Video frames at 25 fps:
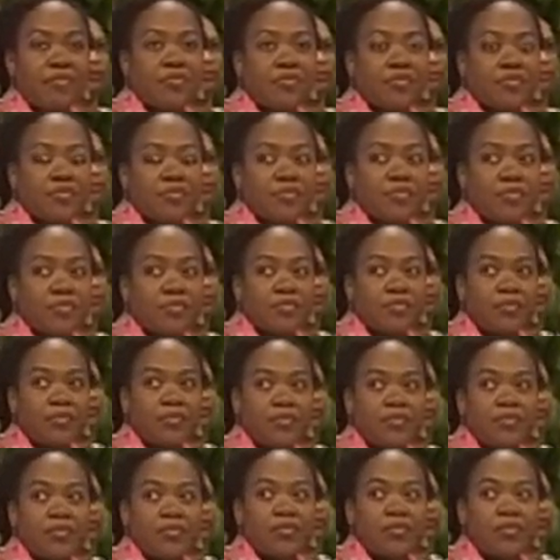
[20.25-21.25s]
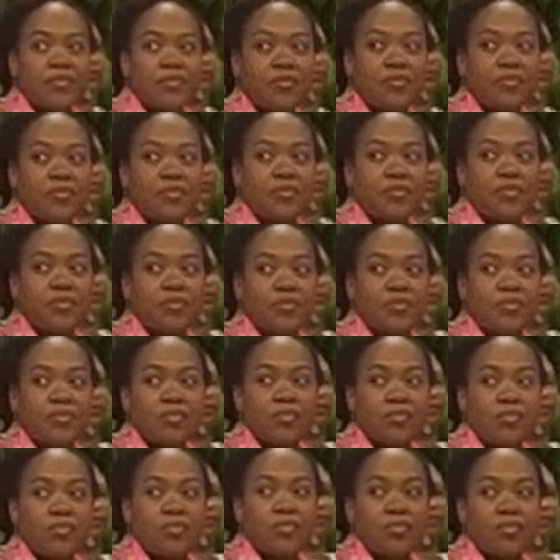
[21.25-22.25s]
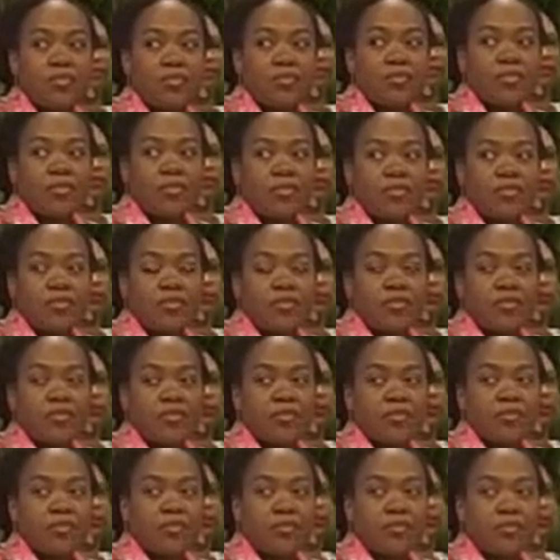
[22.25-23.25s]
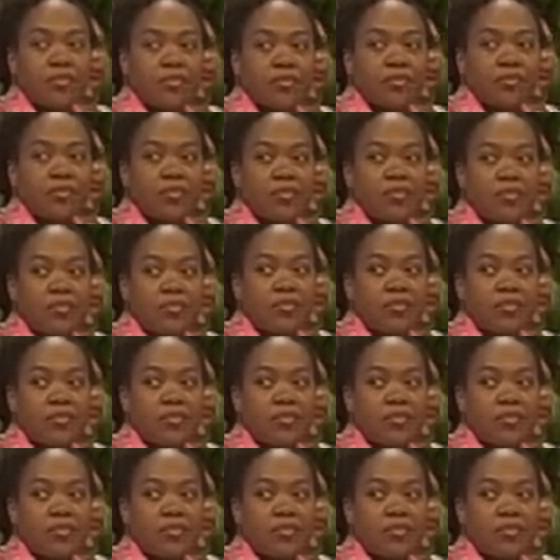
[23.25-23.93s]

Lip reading: [no speech]